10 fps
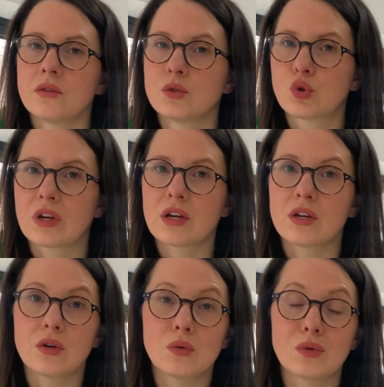trigger
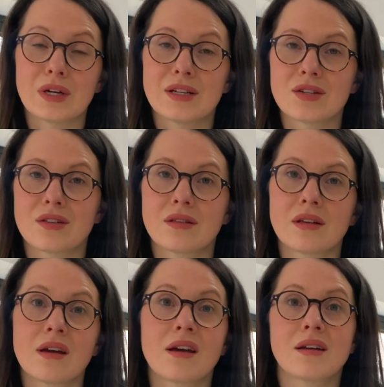you into
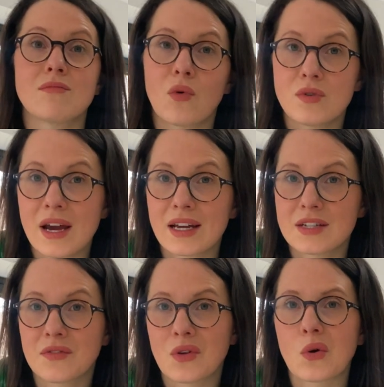thinking more
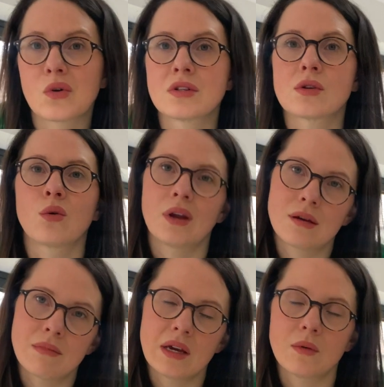negative thoughts, or
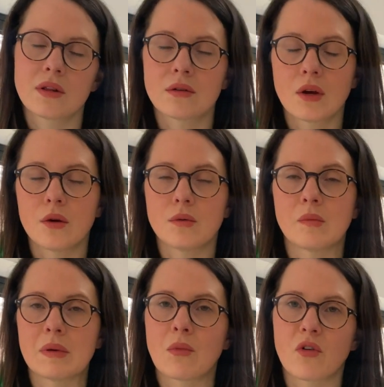like me, whether it
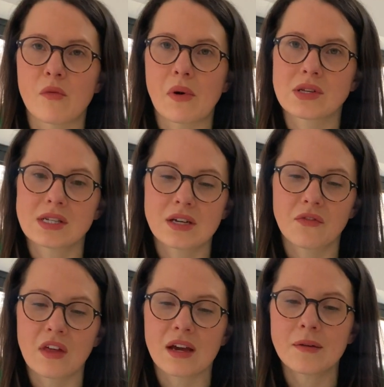would be more of a positive
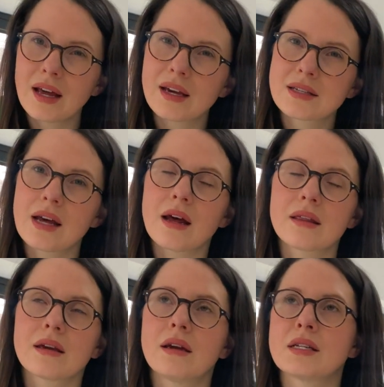thing. Like I said, I
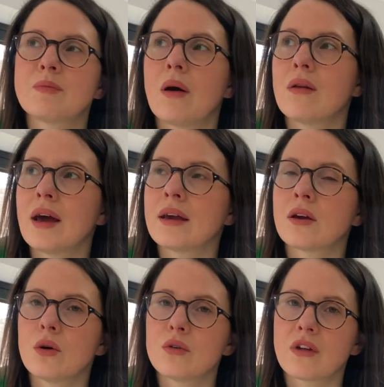think it's about letting
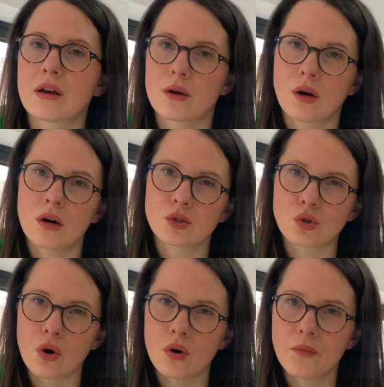go of that
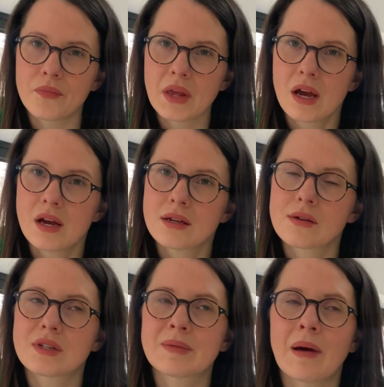control.
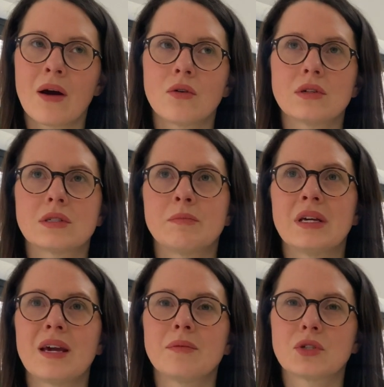So it's about
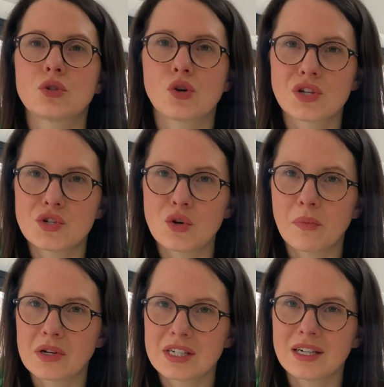being able to trust your
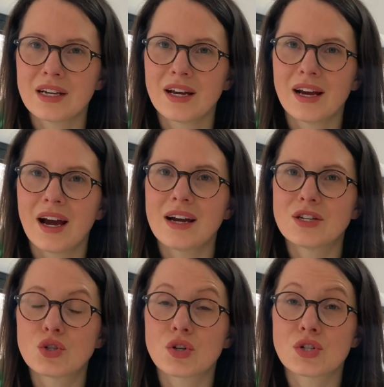body and
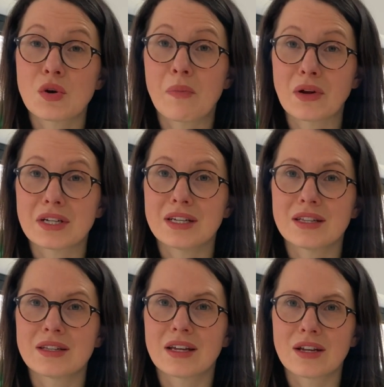to trust your
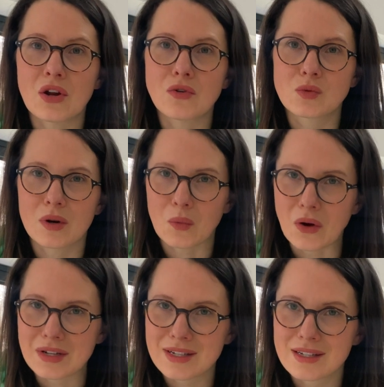body that it knows what it
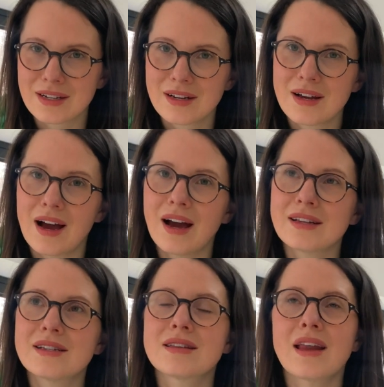wants,
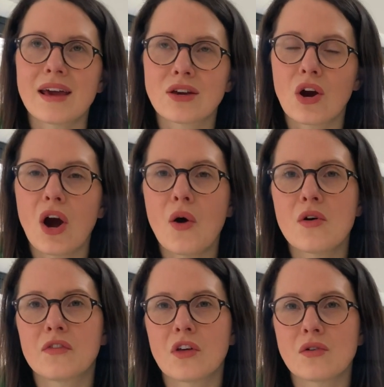and letting go
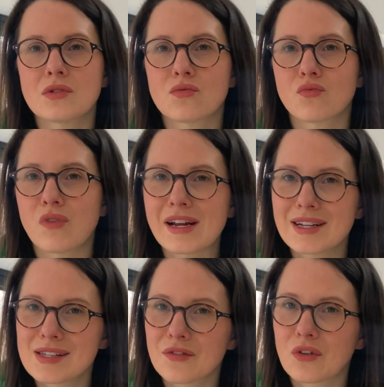of those
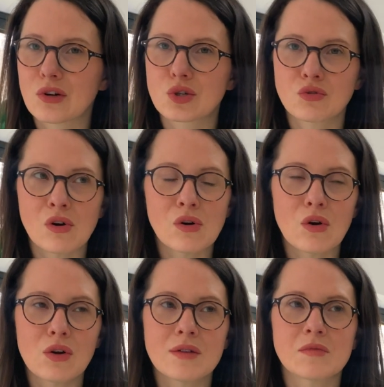reins of
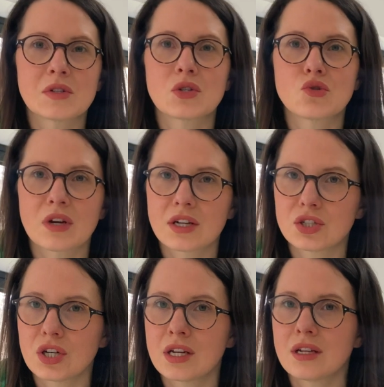control and
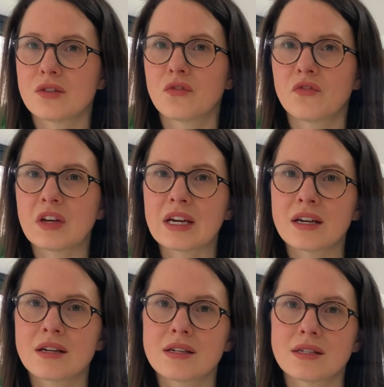restriction and
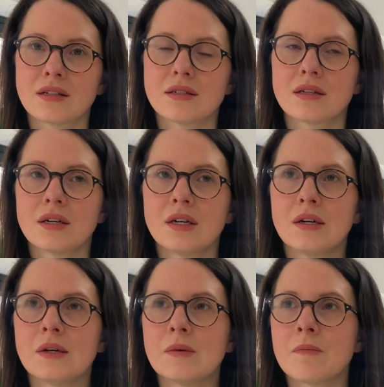fears and
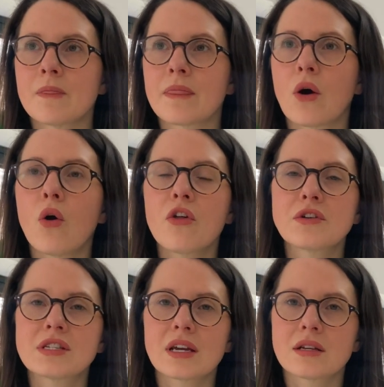all
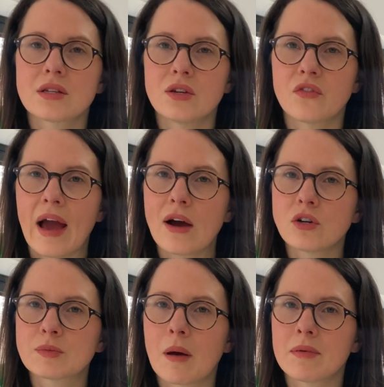those things that you've
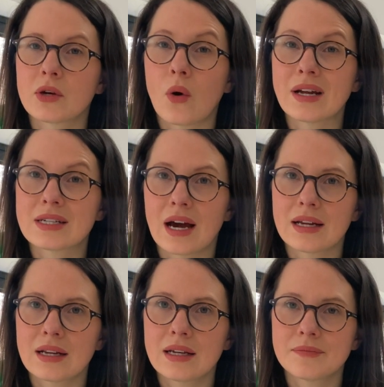held probably quite
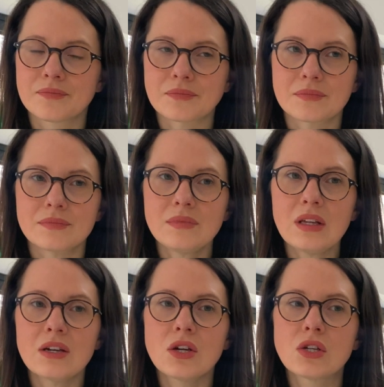tightly.
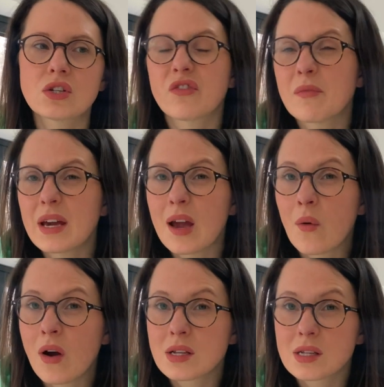So for me, I
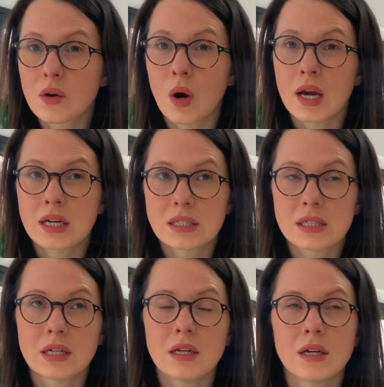was quite
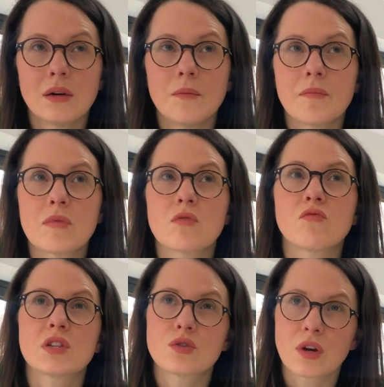
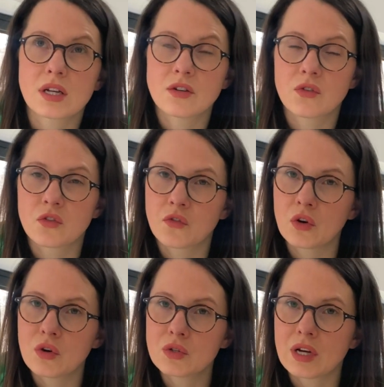restrictive with
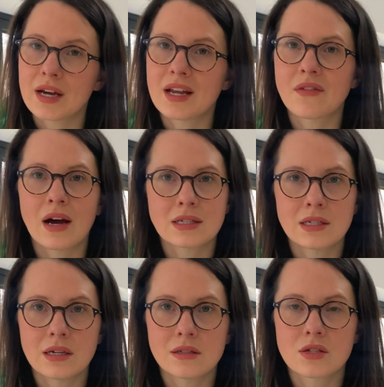food. I never had an
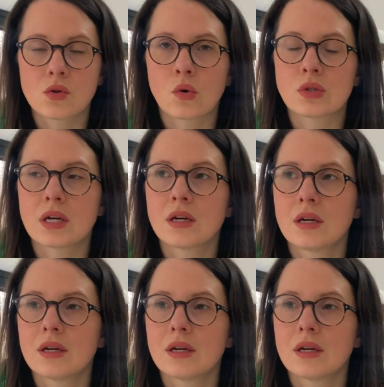eating disorder.